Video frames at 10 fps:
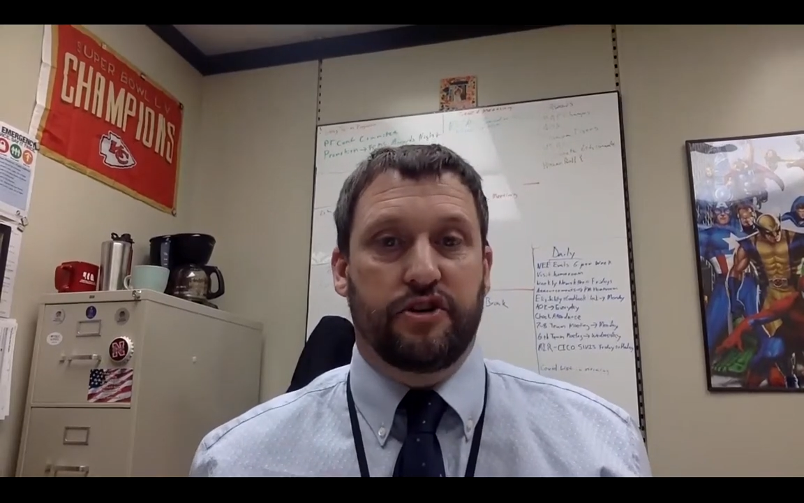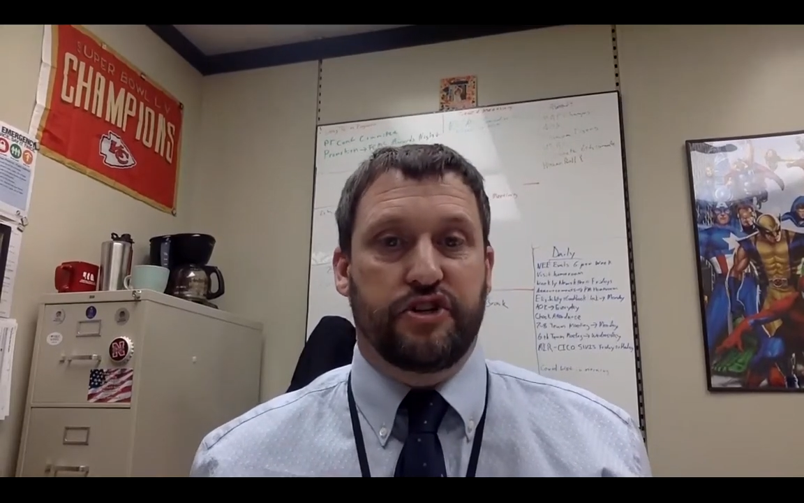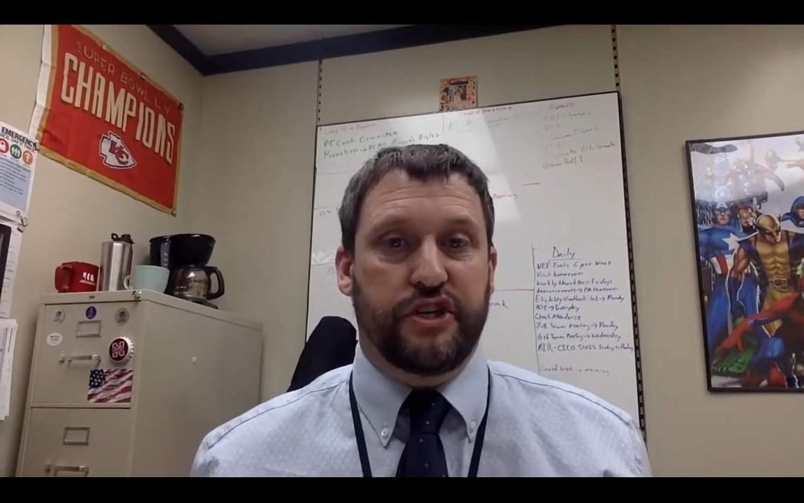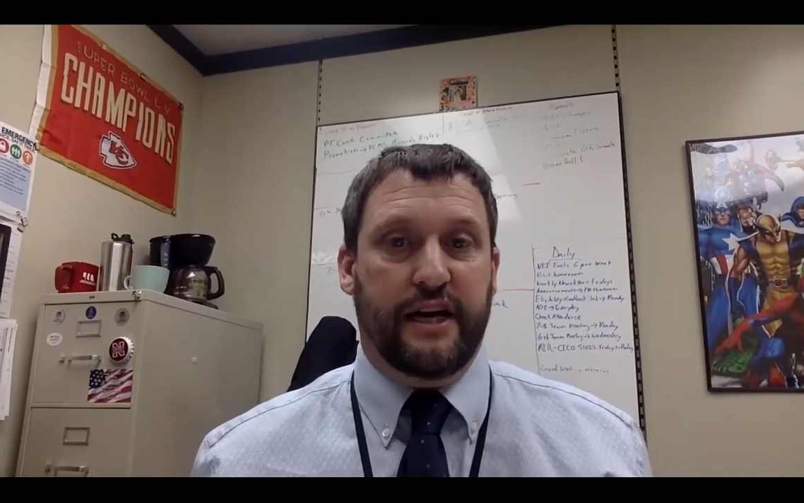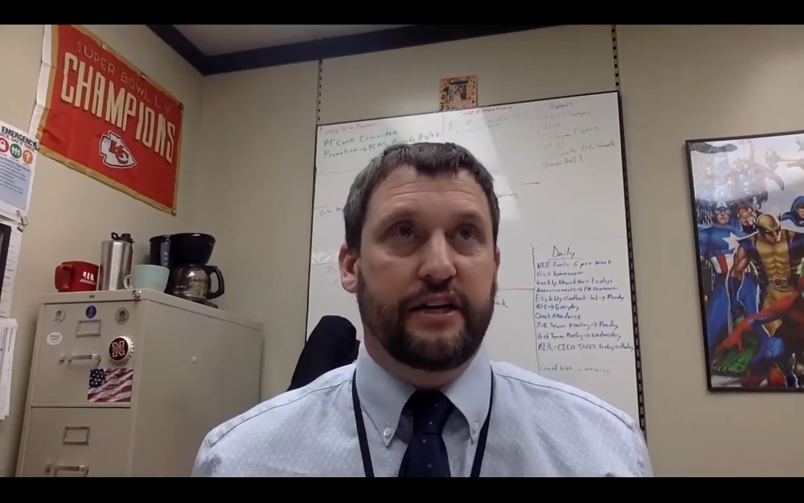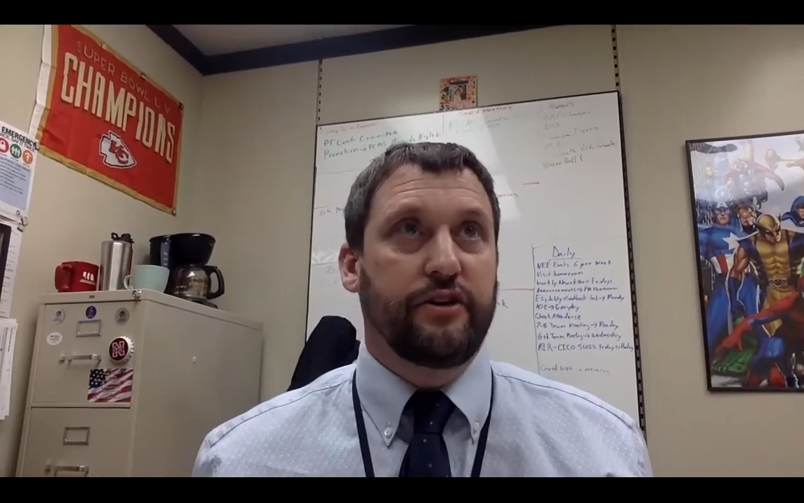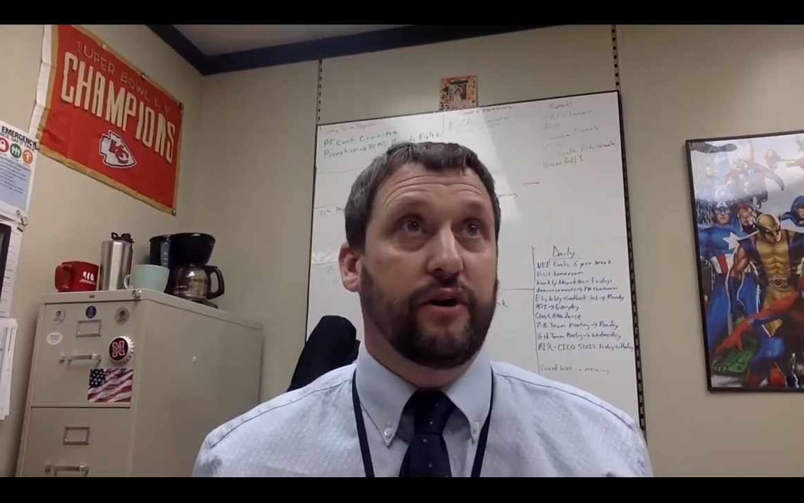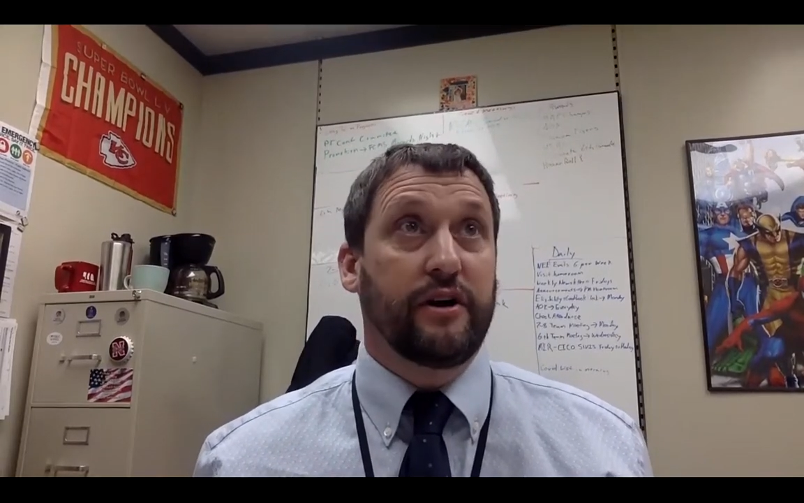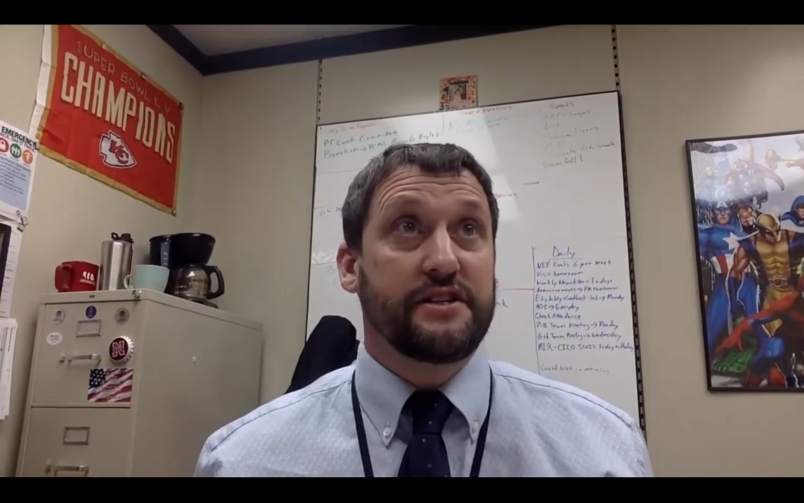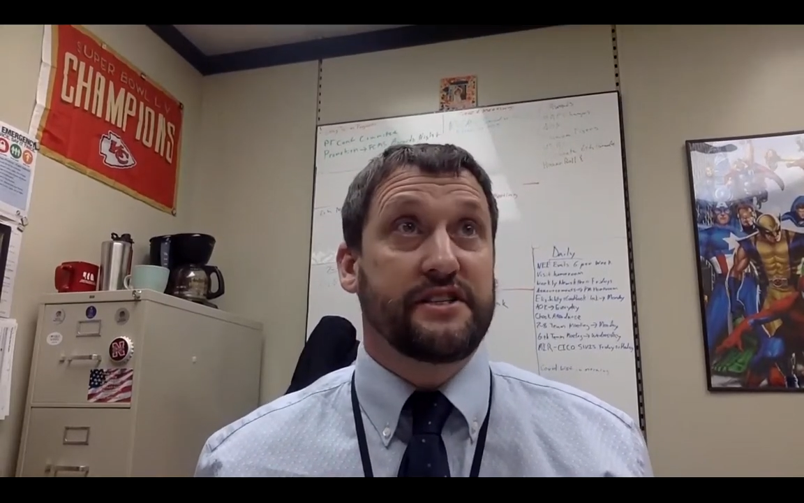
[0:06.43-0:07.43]

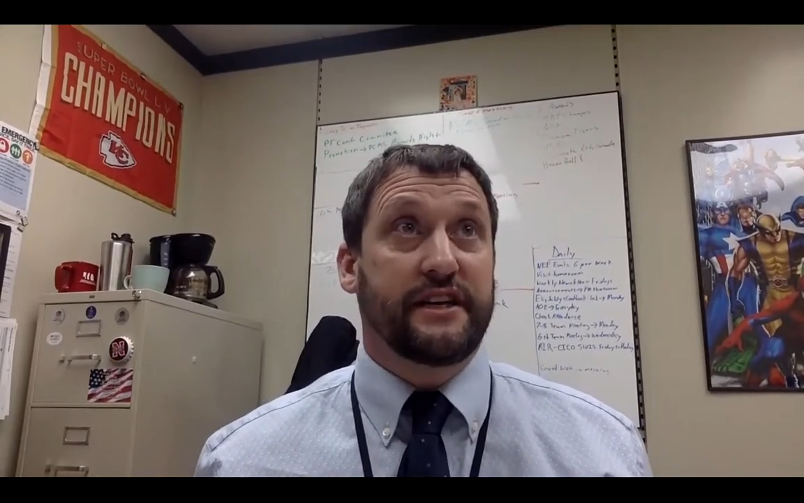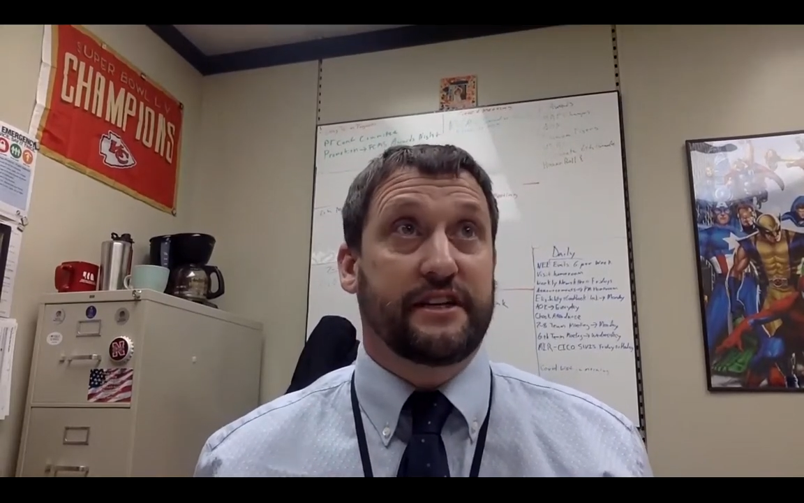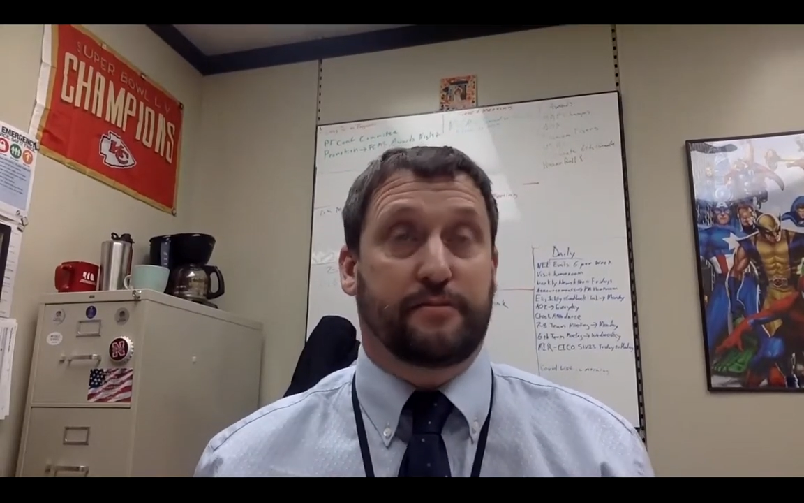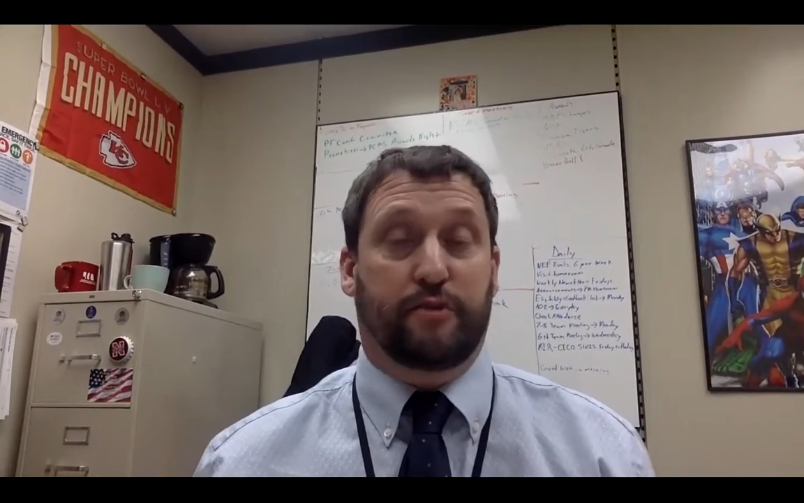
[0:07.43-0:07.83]
January 6th.